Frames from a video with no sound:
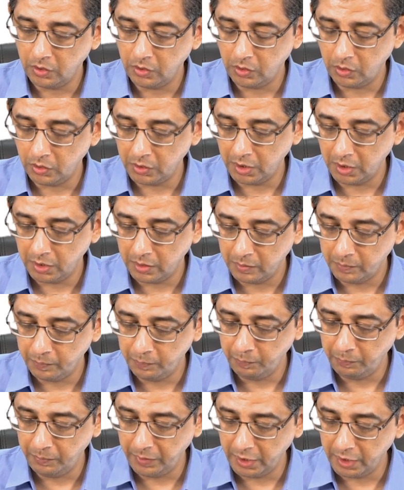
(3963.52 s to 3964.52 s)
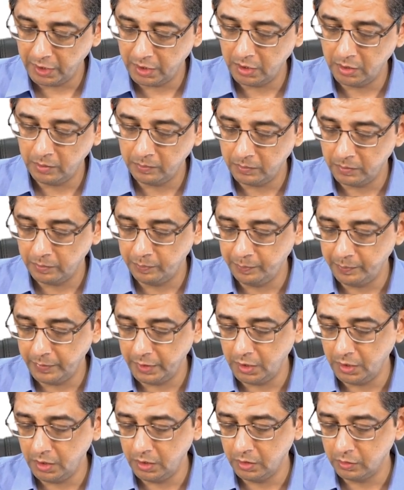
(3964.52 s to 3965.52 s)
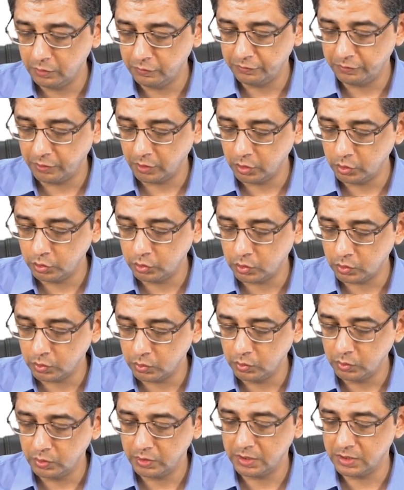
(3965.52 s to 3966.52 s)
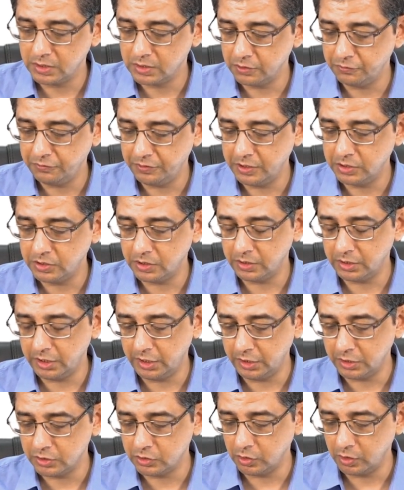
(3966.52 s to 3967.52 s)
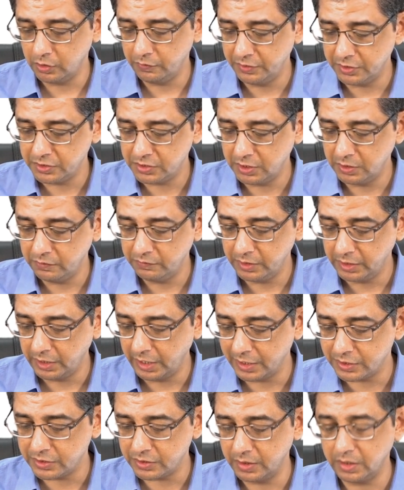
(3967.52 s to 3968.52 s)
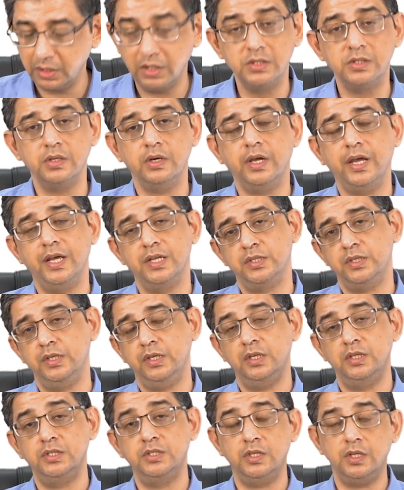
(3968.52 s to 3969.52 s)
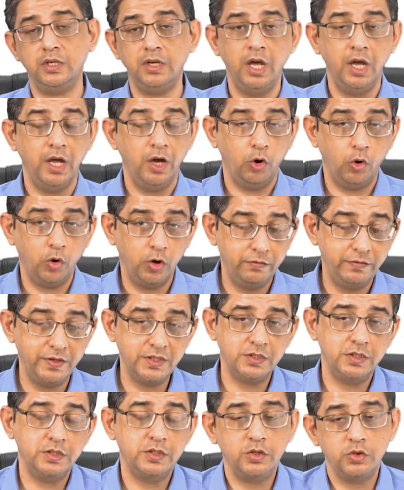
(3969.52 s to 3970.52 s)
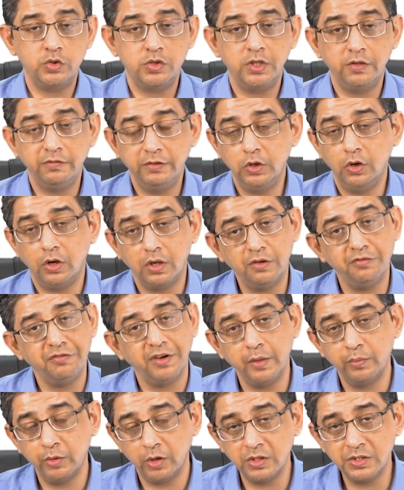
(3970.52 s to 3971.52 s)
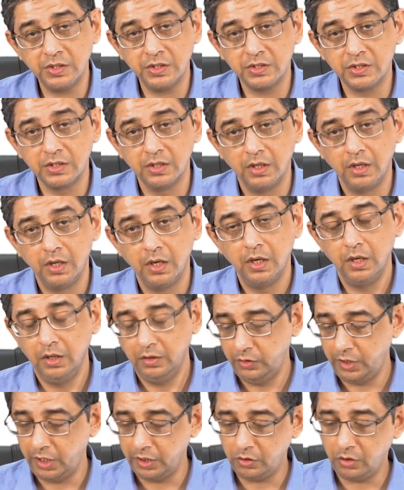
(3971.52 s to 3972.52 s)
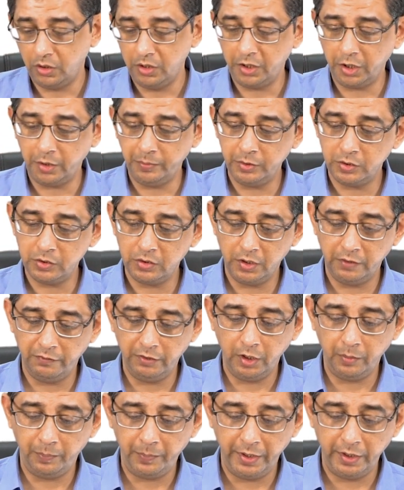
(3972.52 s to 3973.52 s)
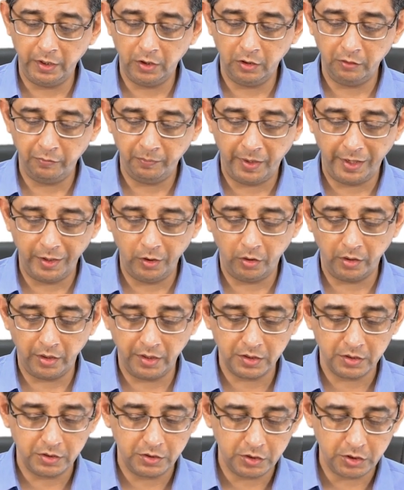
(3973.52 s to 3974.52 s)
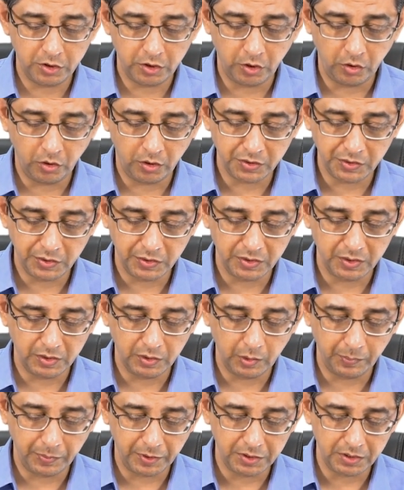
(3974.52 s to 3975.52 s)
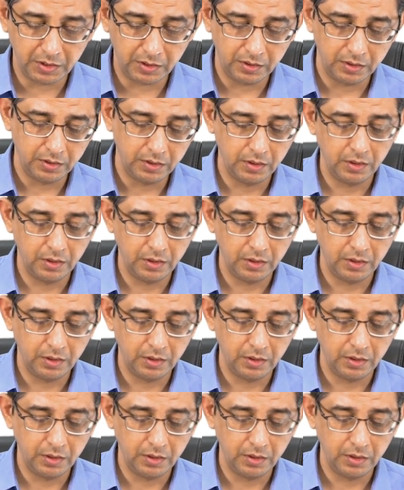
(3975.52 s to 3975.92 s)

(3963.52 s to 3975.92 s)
on a barium meal follow through is a feature that is always seen with gastric ulcer. Gastric ulcer always is associated with a lot of fibrosis that contributes to development of pyloric stenosis in the patient.